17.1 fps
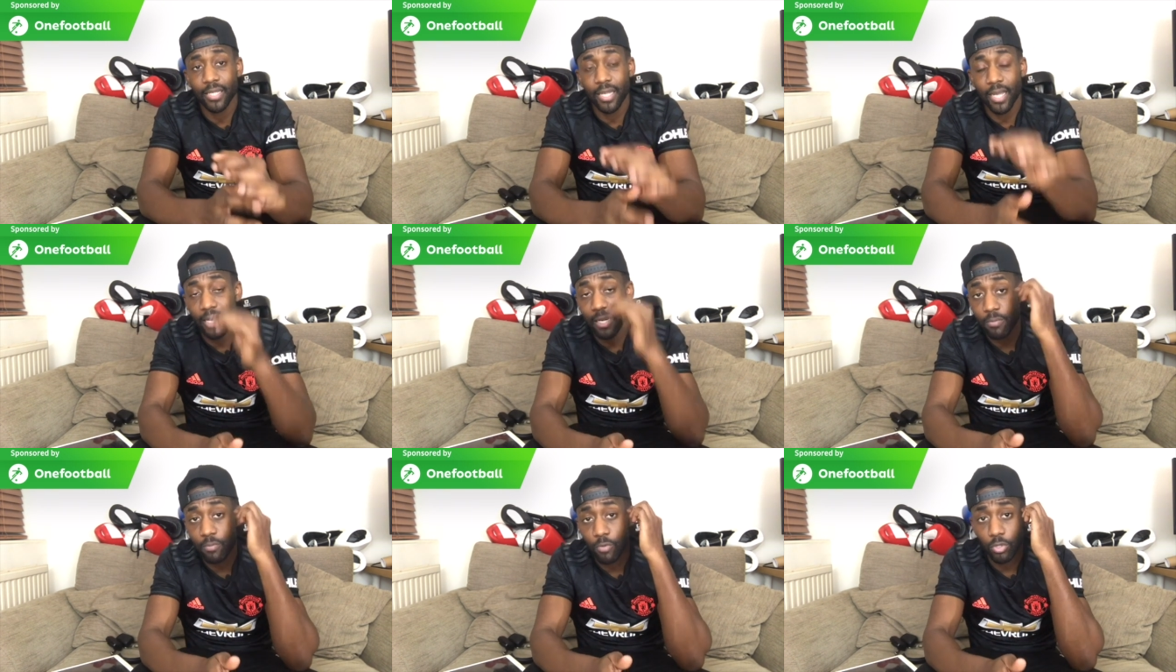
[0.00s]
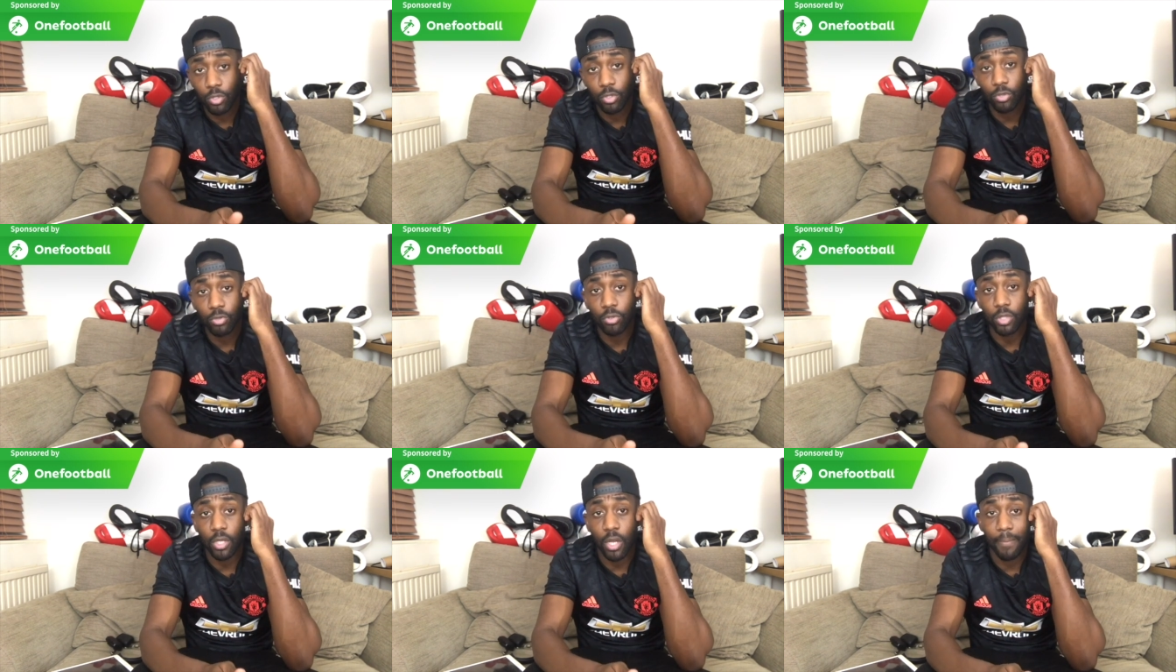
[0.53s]
Any more
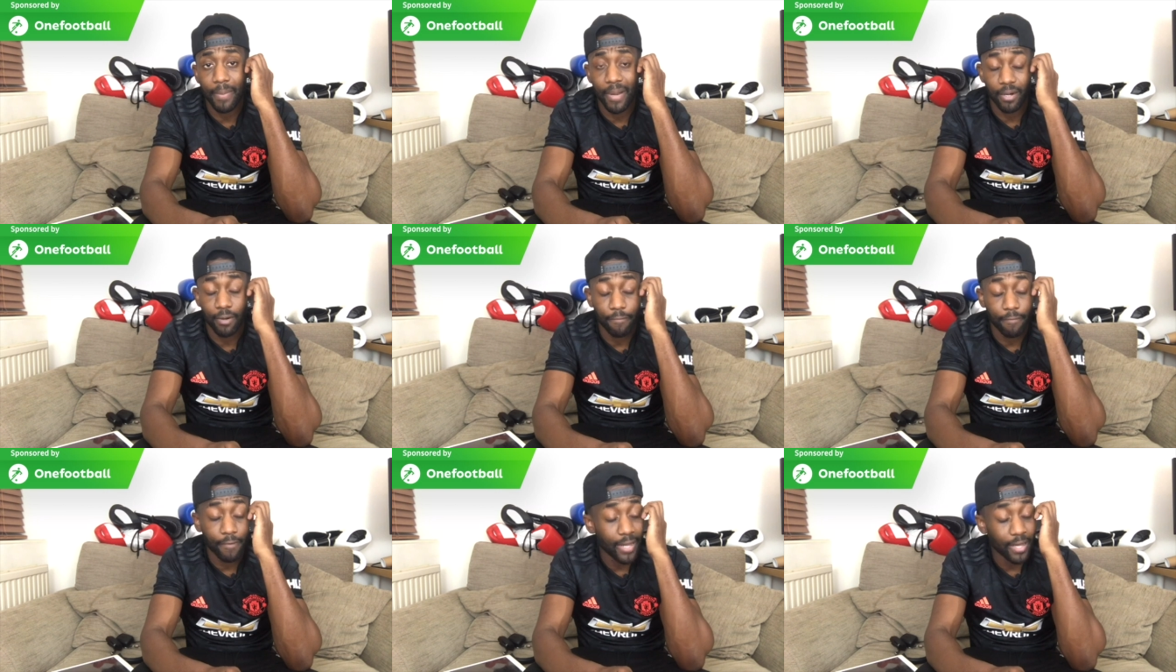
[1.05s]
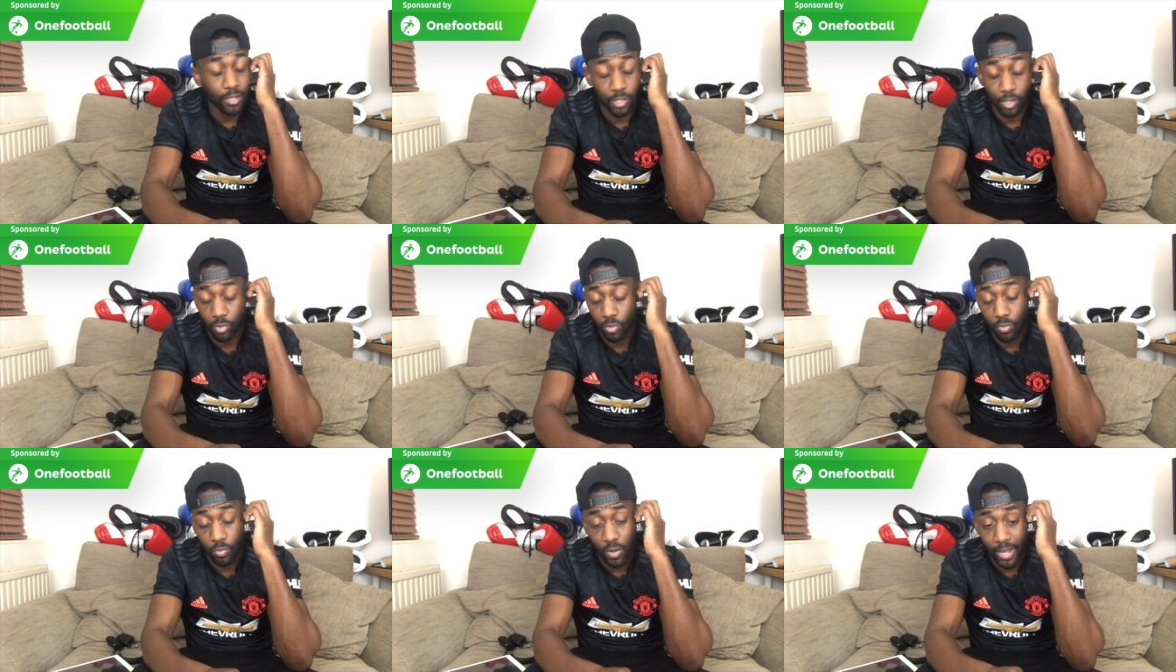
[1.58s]
news about the fights or
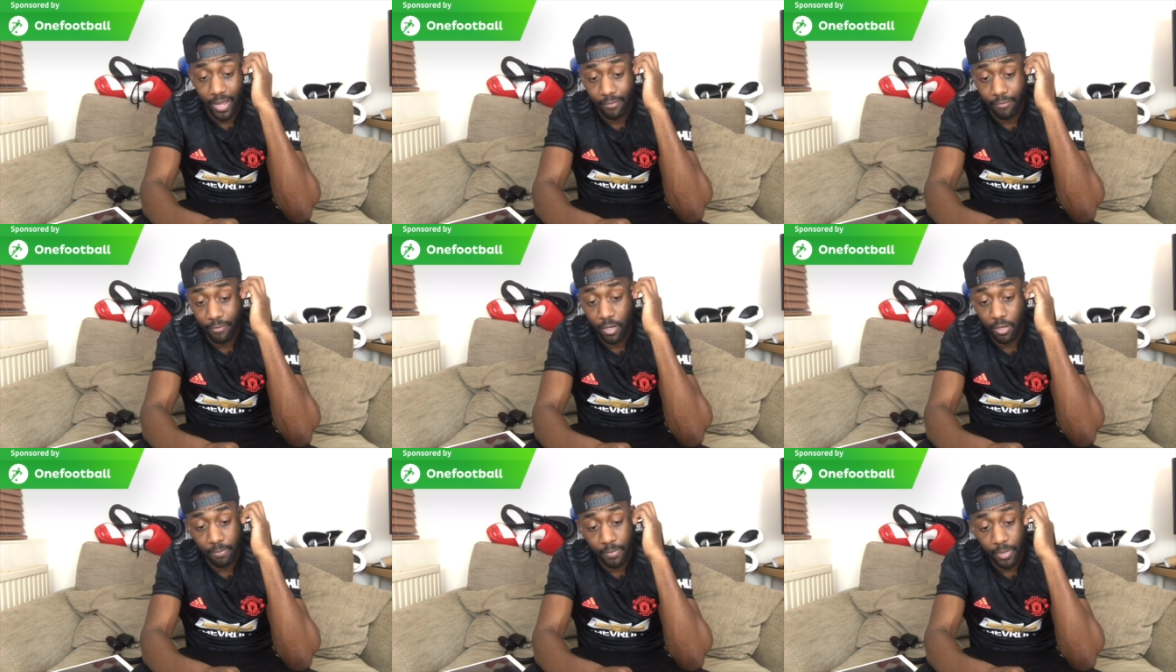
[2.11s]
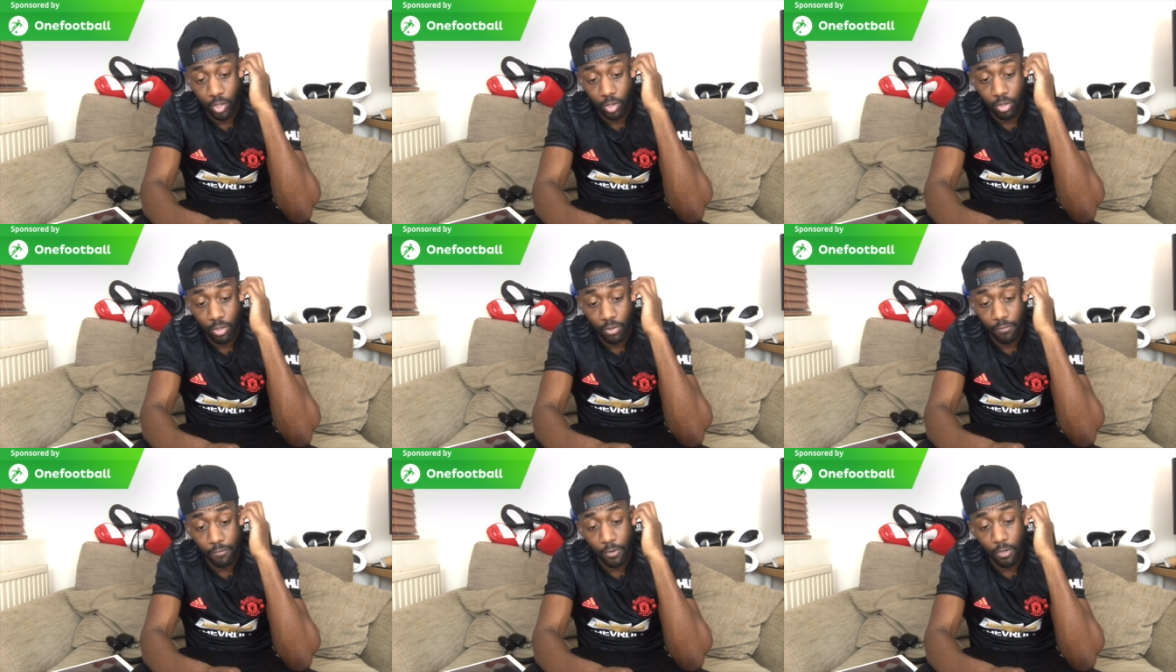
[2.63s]
whatever, make sure
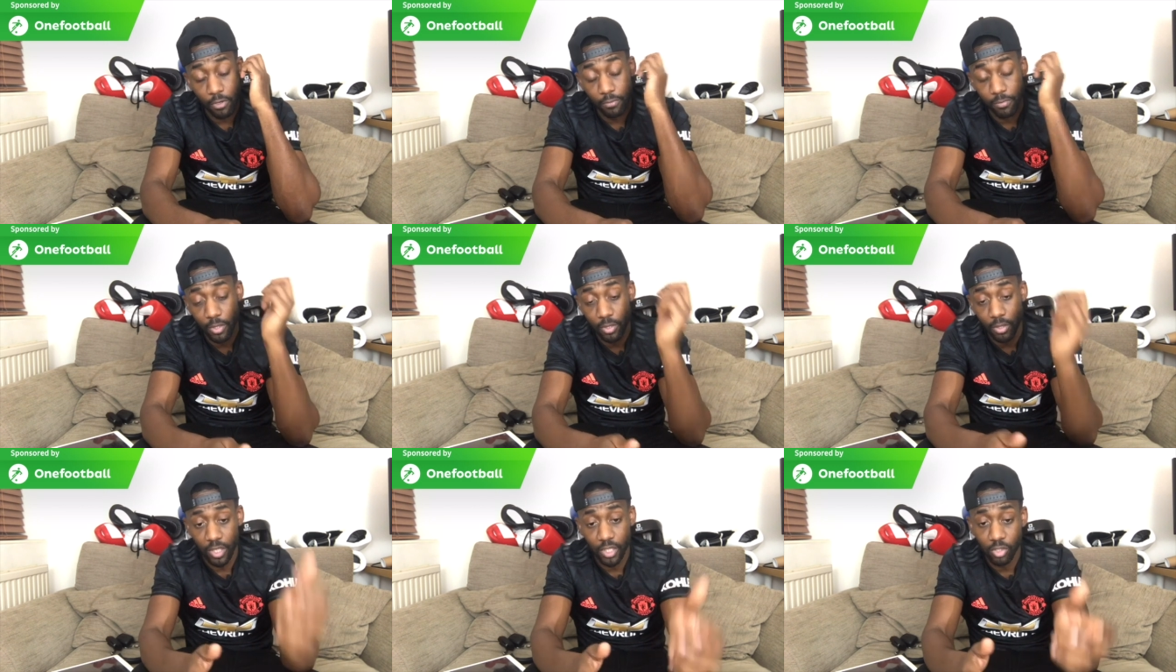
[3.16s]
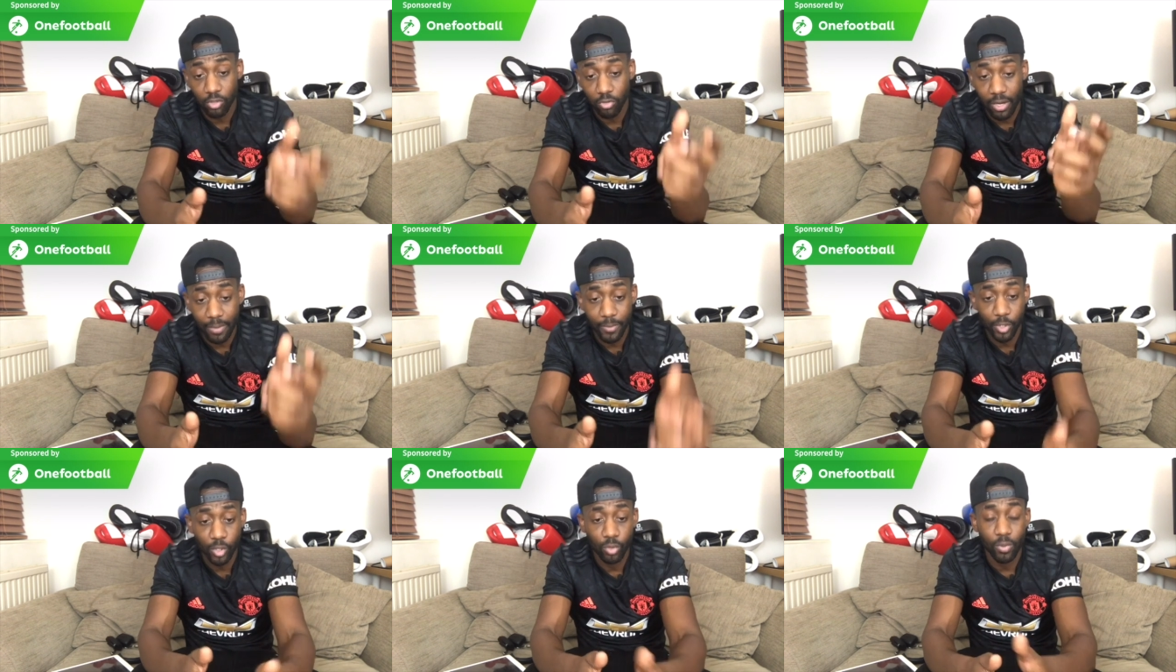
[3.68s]
you follow me on Instagram
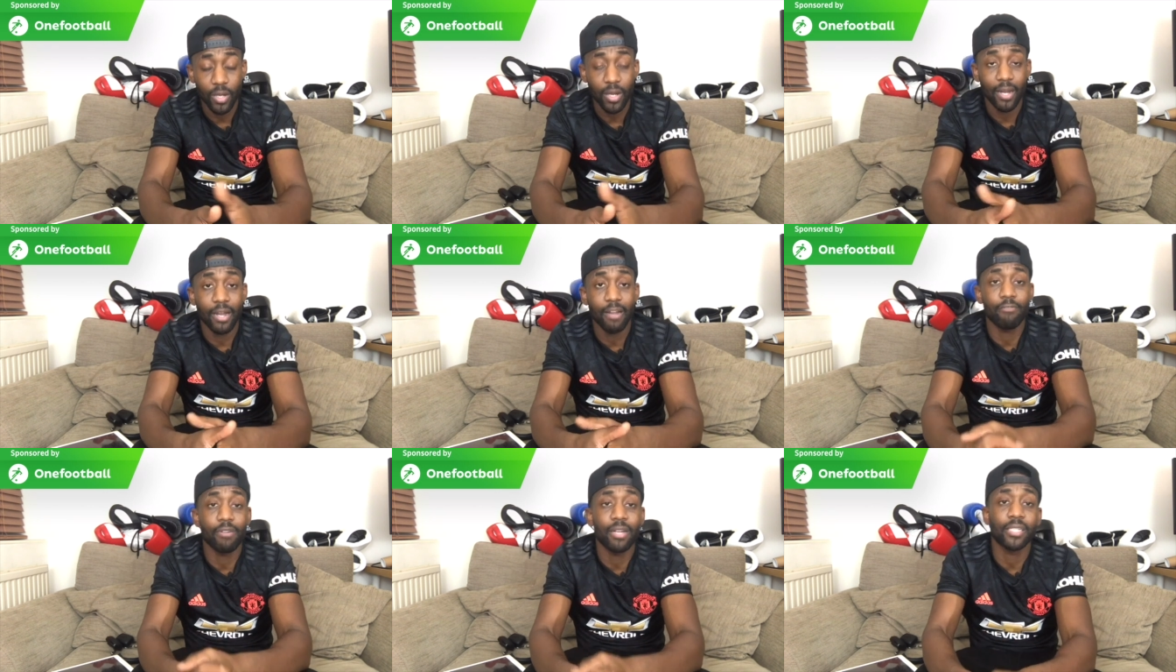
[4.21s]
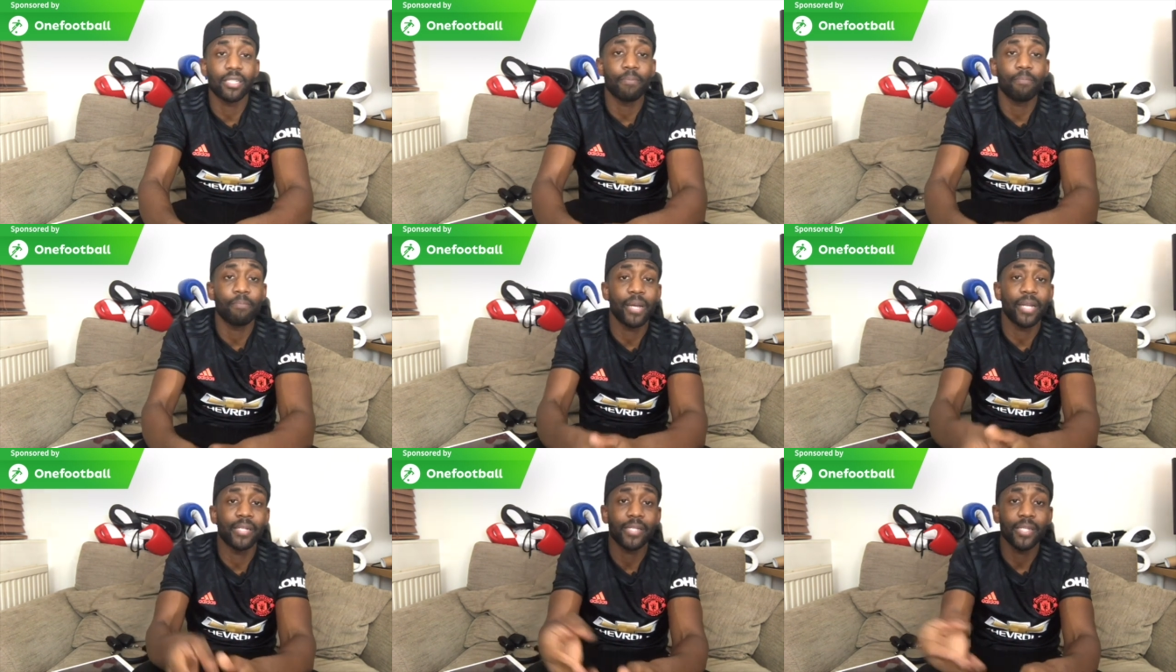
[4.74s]
and Twitter at Rants and
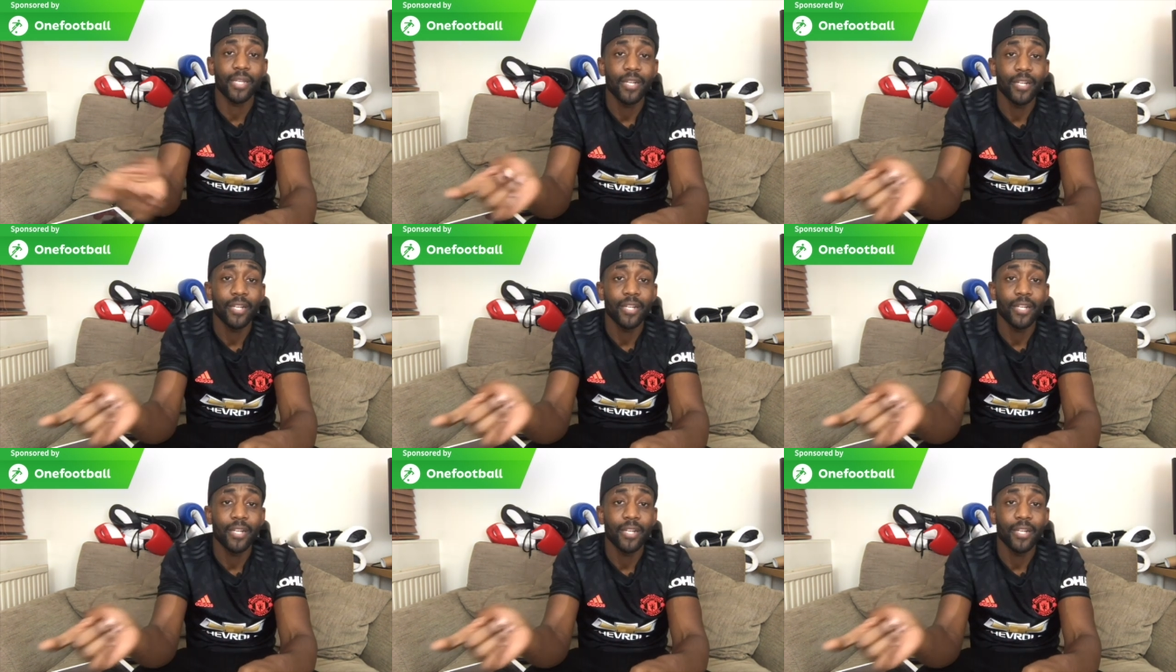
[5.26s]
Bants